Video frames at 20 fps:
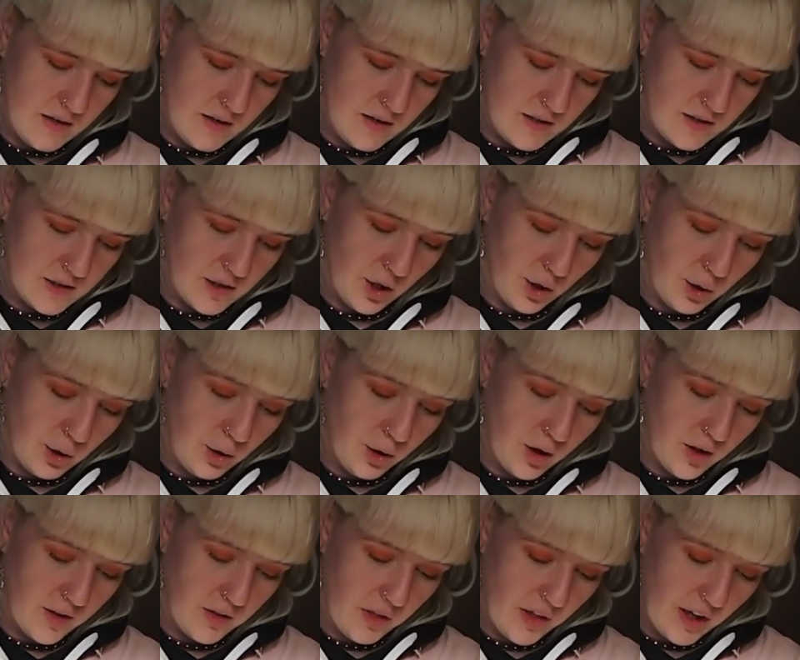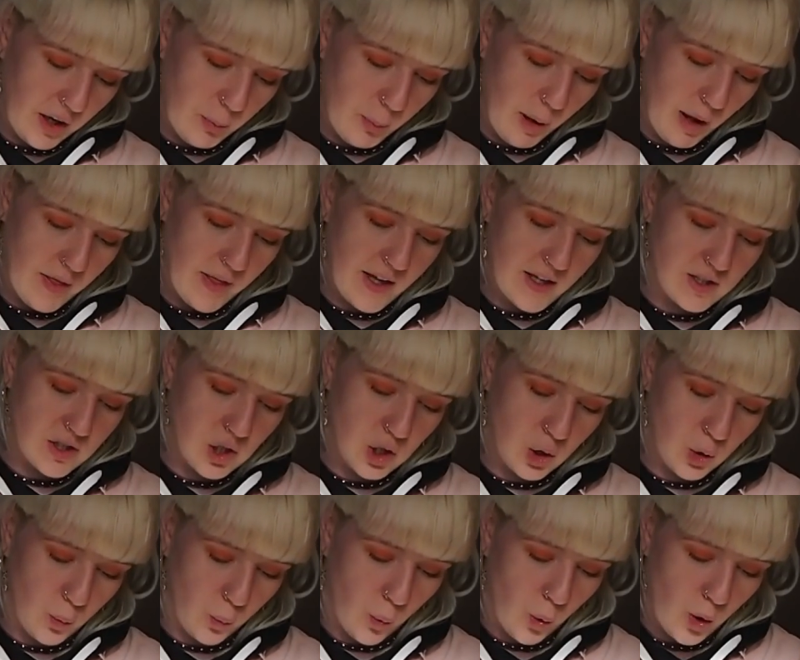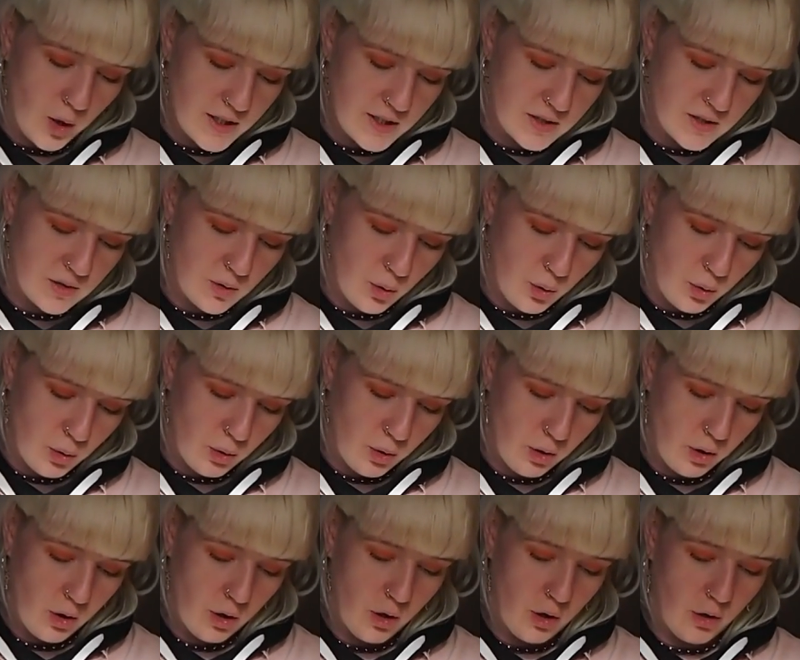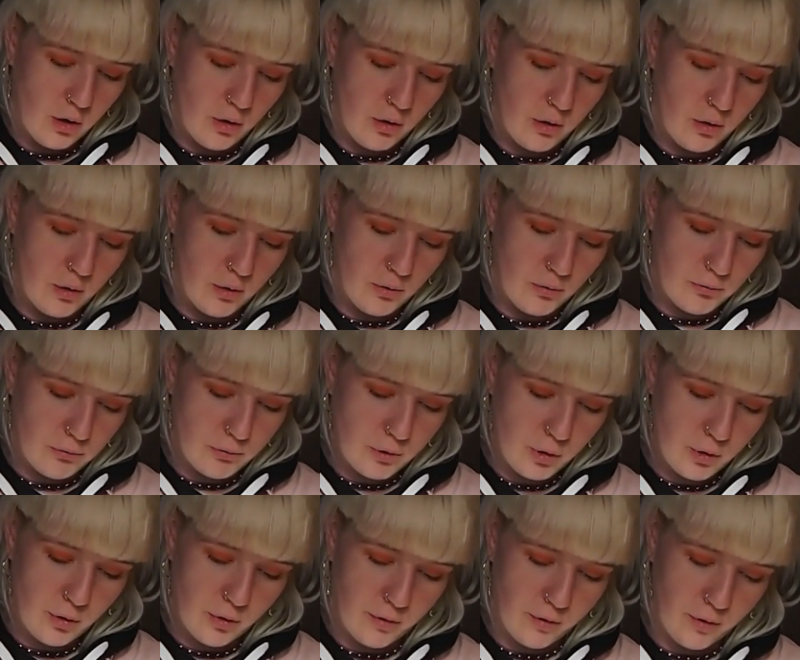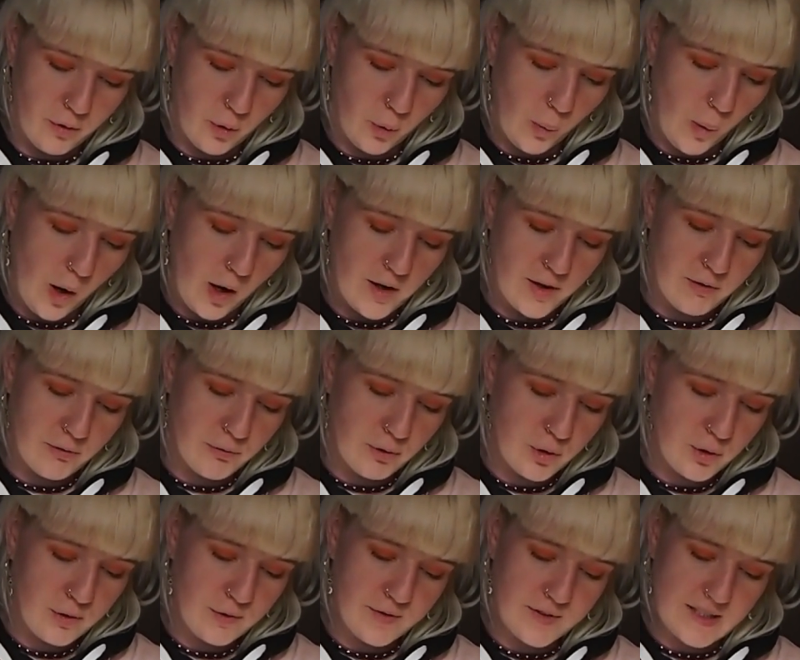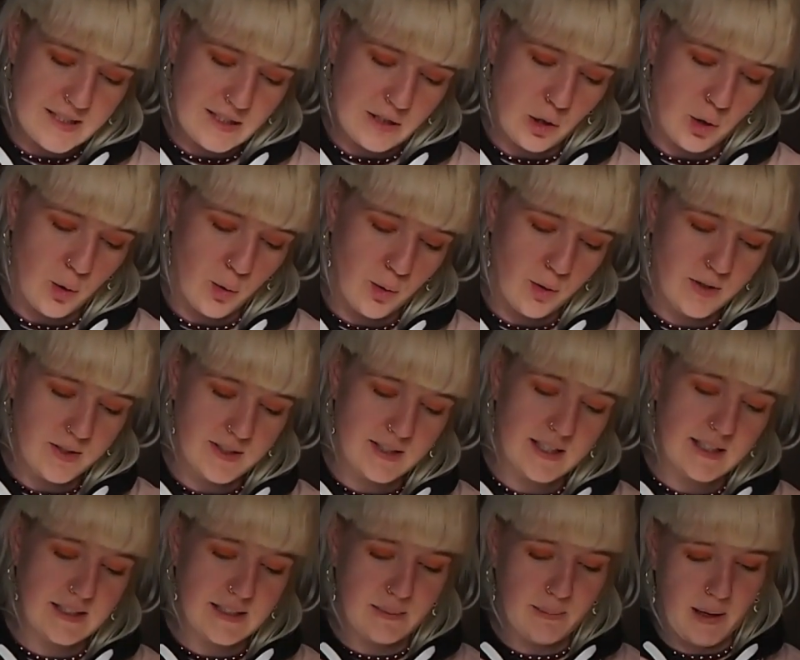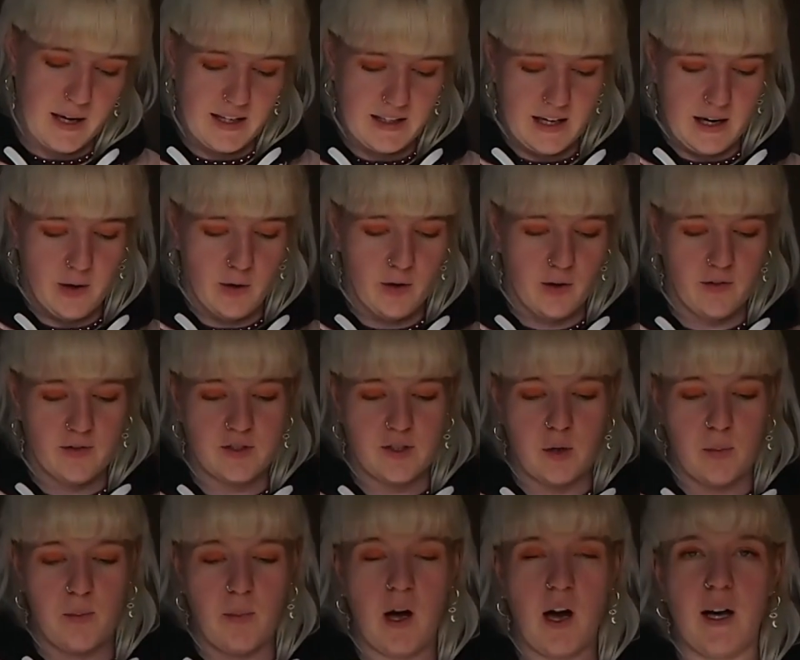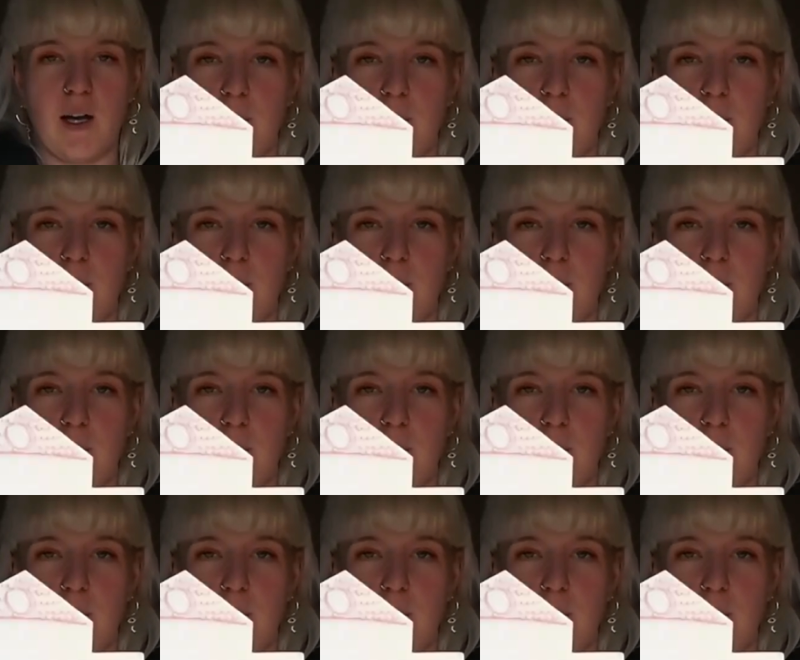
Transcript: So you could think about that too. What is your roof, or what are the roofs in your city made out of? So mine are